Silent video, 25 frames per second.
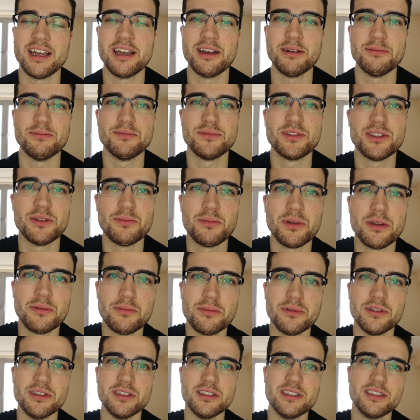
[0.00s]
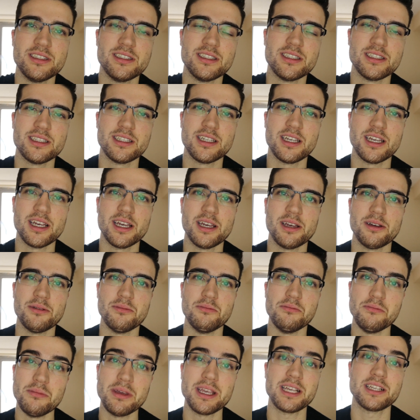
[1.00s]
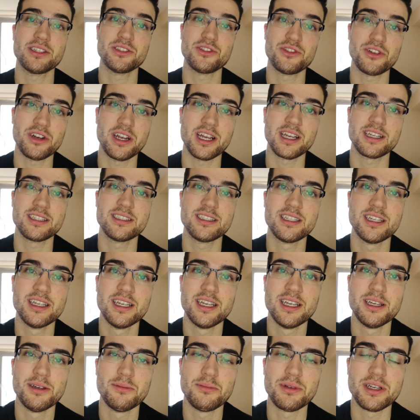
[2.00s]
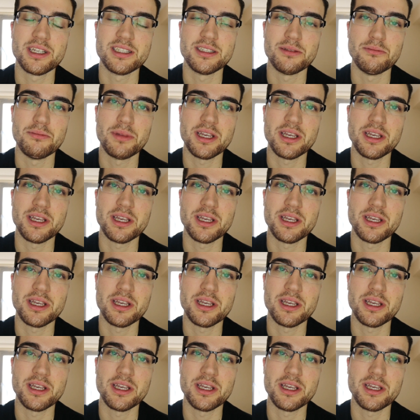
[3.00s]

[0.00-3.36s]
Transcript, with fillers: um, to people's uh, mix tracks because a